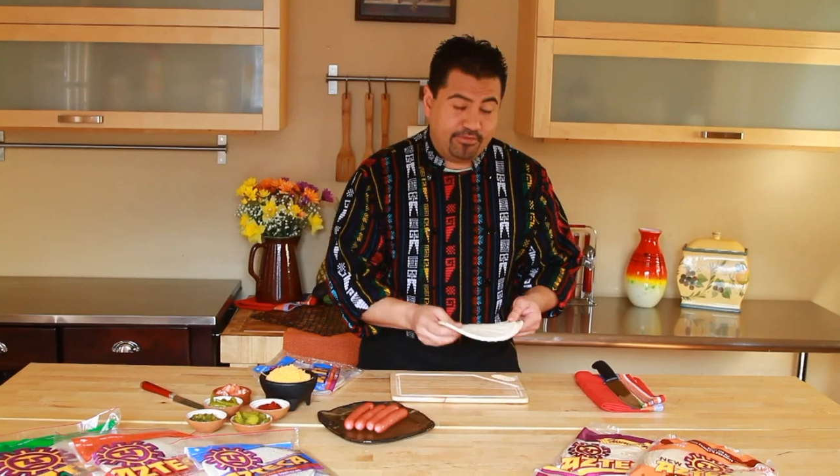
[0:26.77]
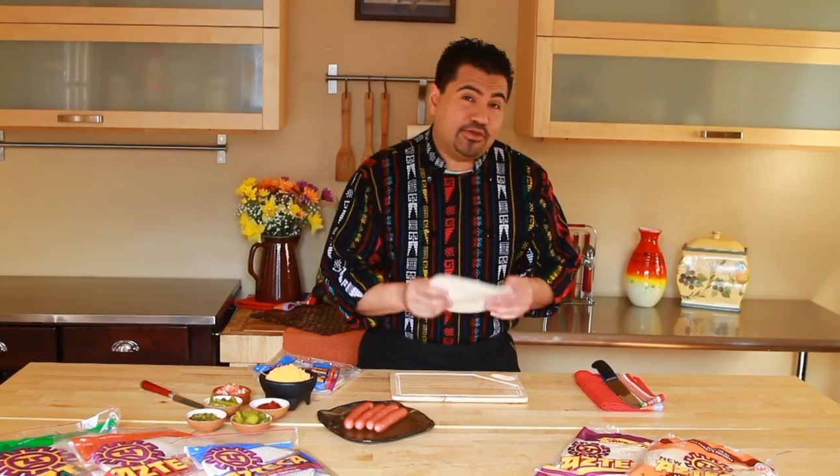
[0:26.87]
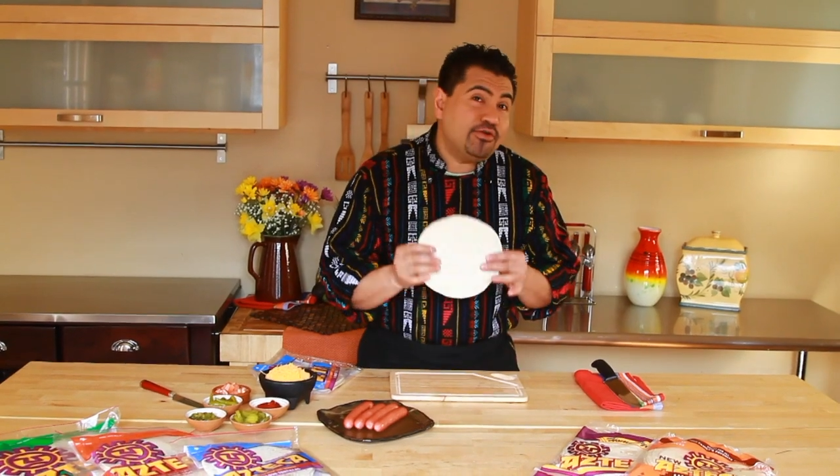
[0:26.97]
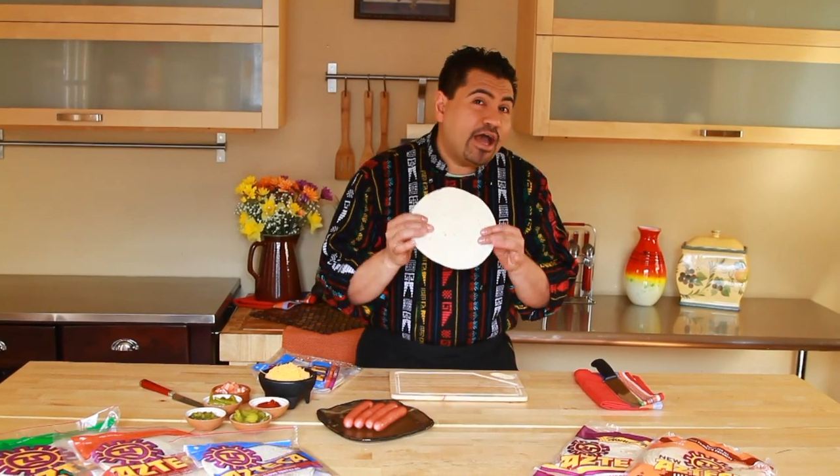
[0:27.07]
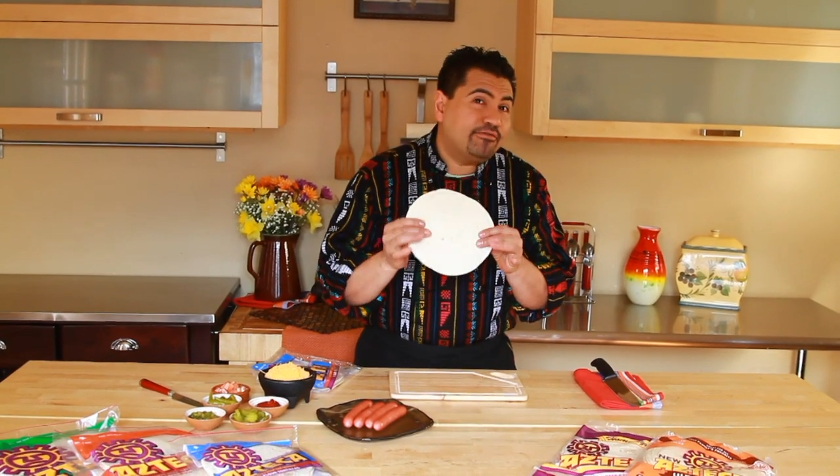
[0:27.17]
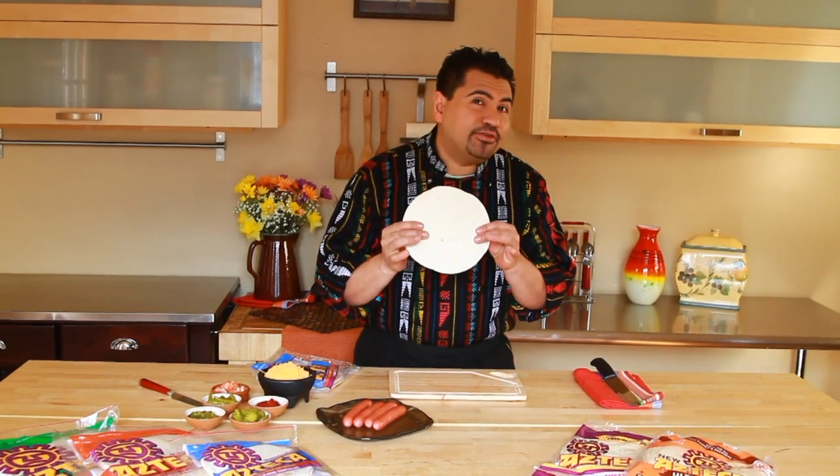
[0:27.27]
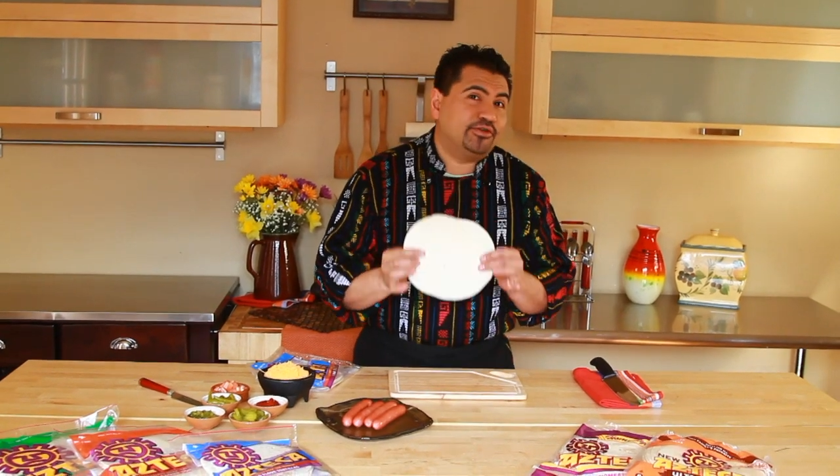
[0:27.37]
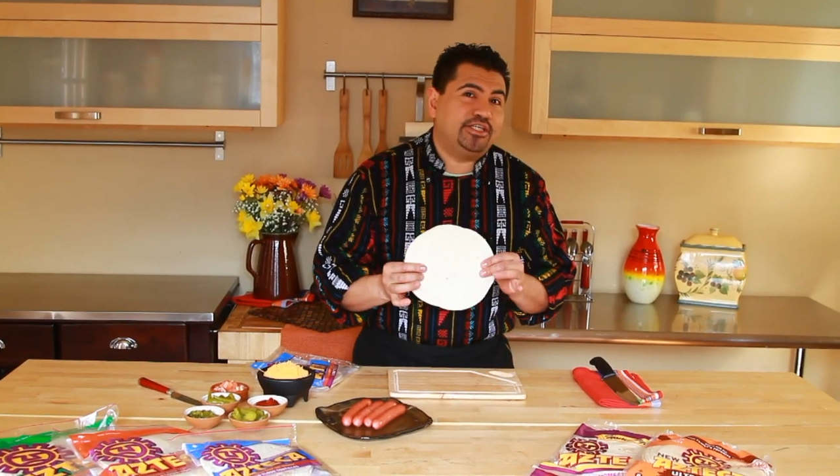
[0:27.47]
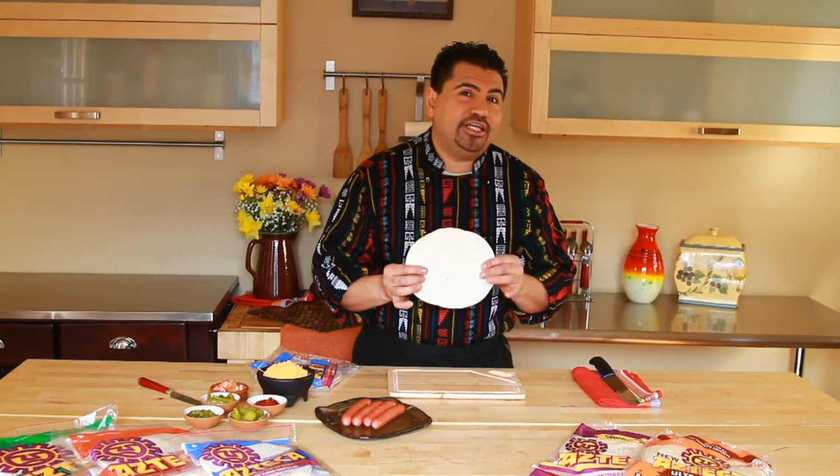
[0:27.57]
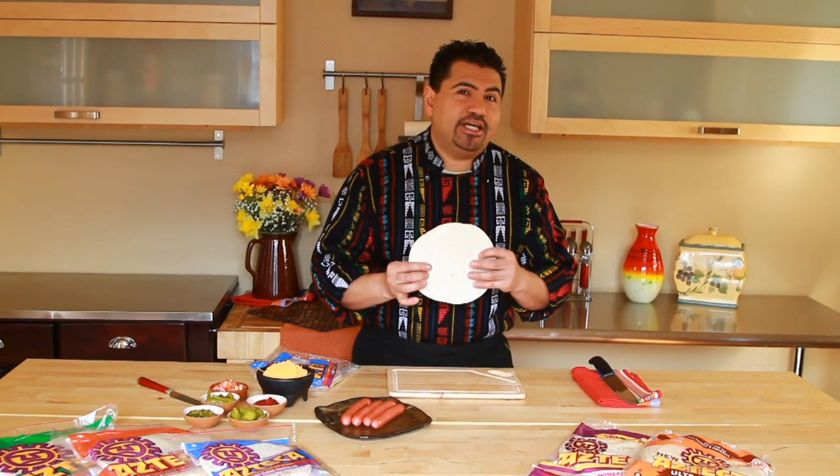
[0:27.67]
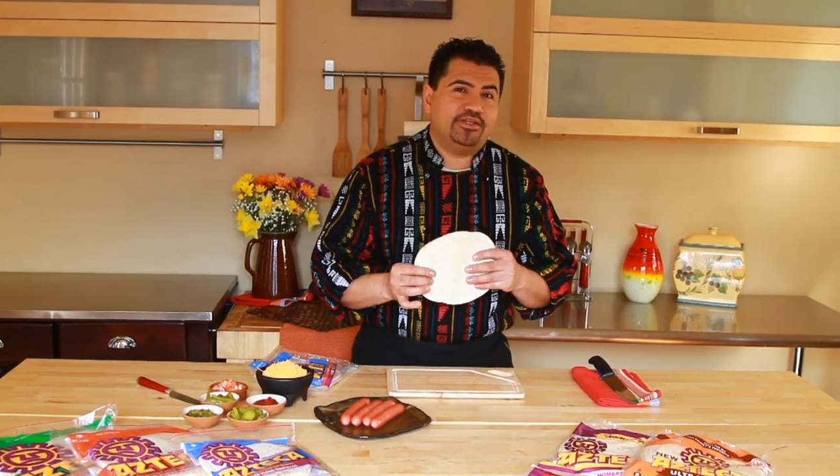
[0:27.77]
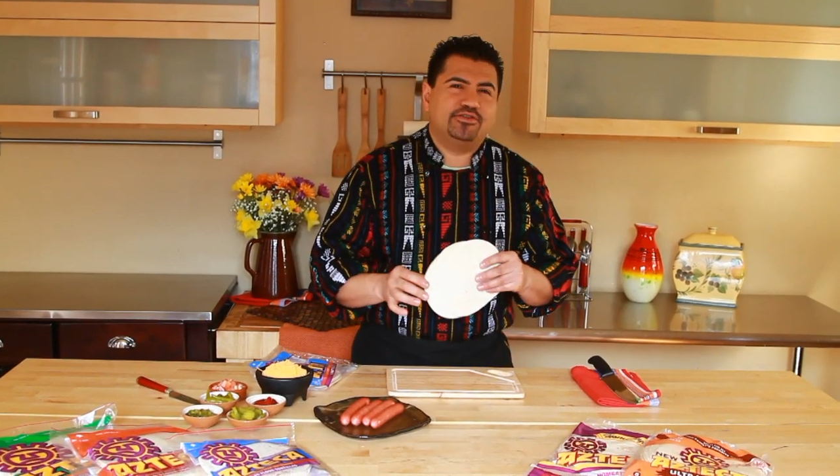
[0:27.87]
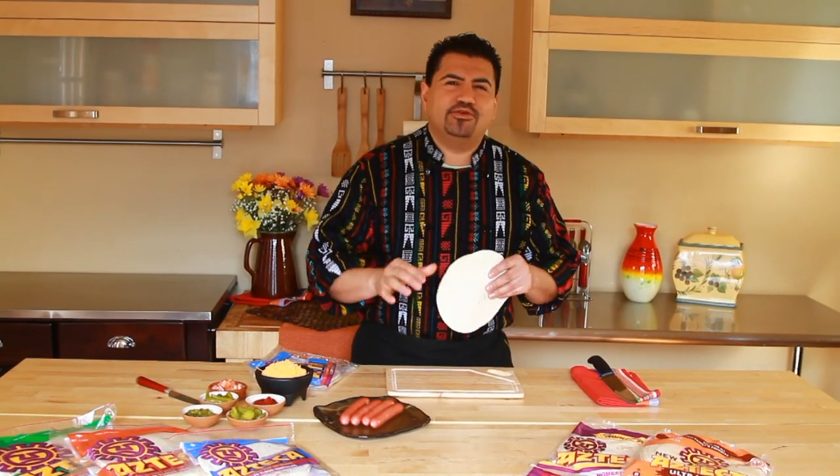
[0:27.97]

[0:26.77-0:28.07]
if you have tortillas,